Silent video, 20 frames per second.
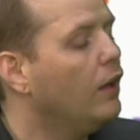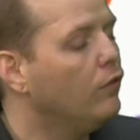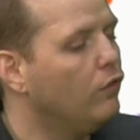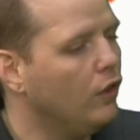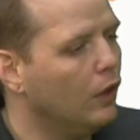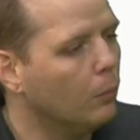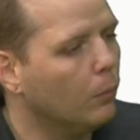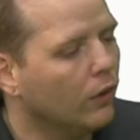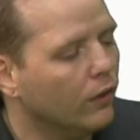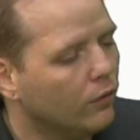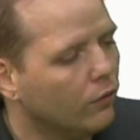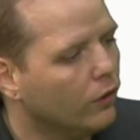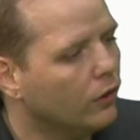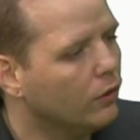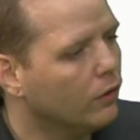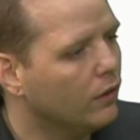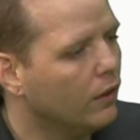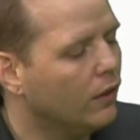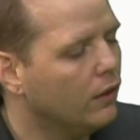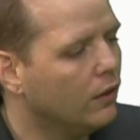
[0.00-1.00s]
and, VMware's
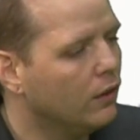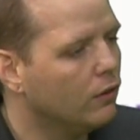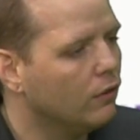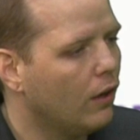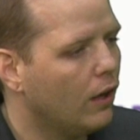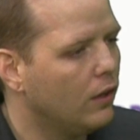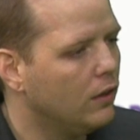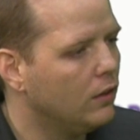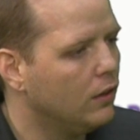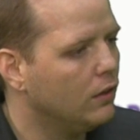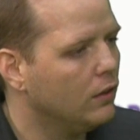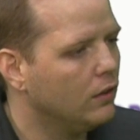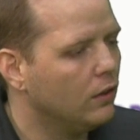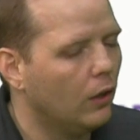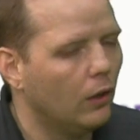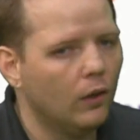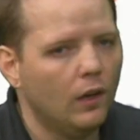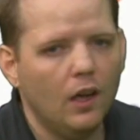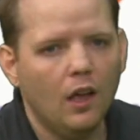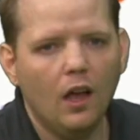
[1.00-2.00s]
virtualization strategies.
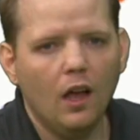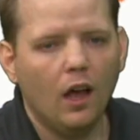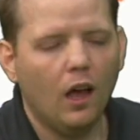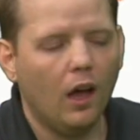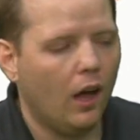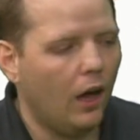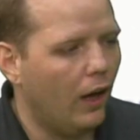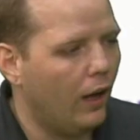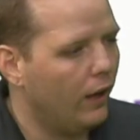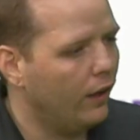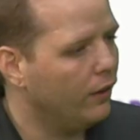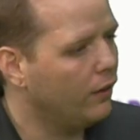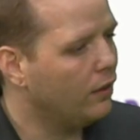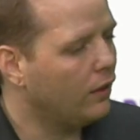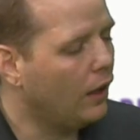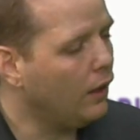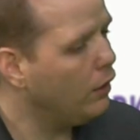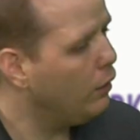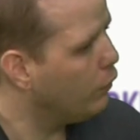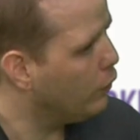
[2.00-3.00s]
So uh,
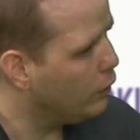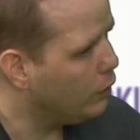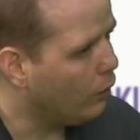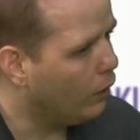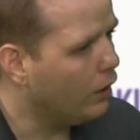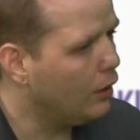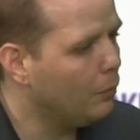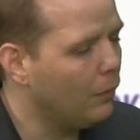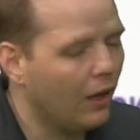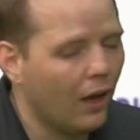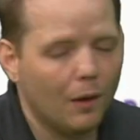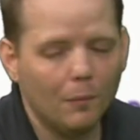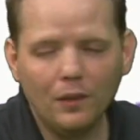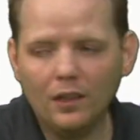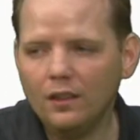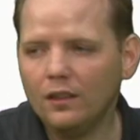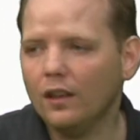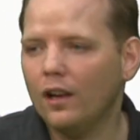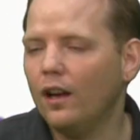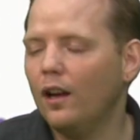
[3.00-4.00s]
thank you for joining me,
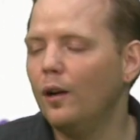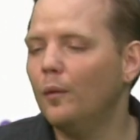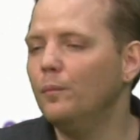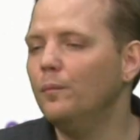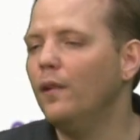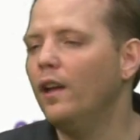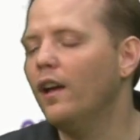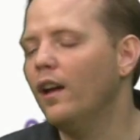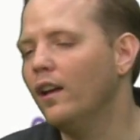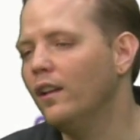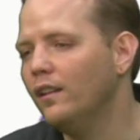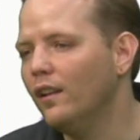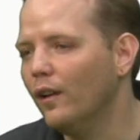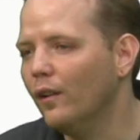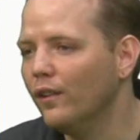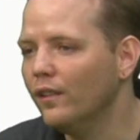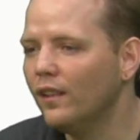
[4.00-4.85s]
Amit, um, and uh,